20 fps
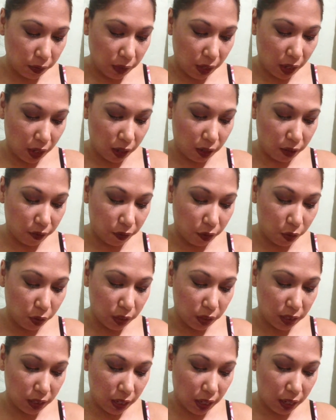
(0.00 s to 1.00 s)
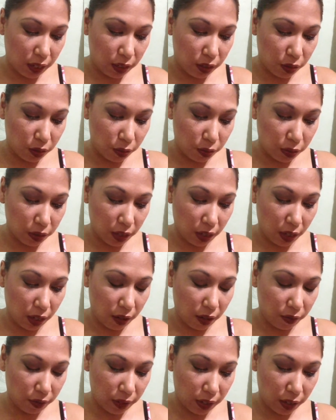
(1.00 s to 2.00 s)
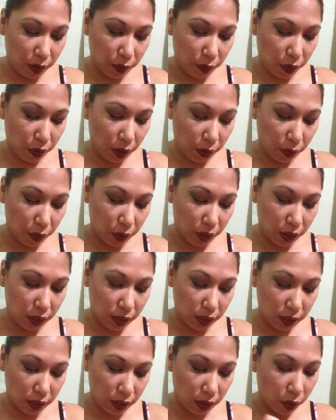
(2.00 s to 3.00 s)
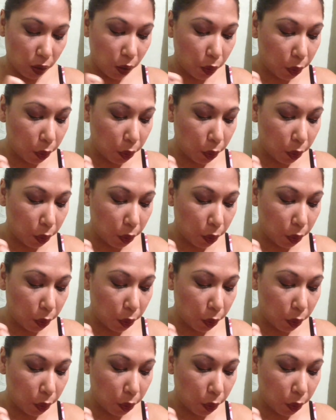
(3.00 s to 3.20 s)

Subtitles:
And of course I don't have any primer or anything.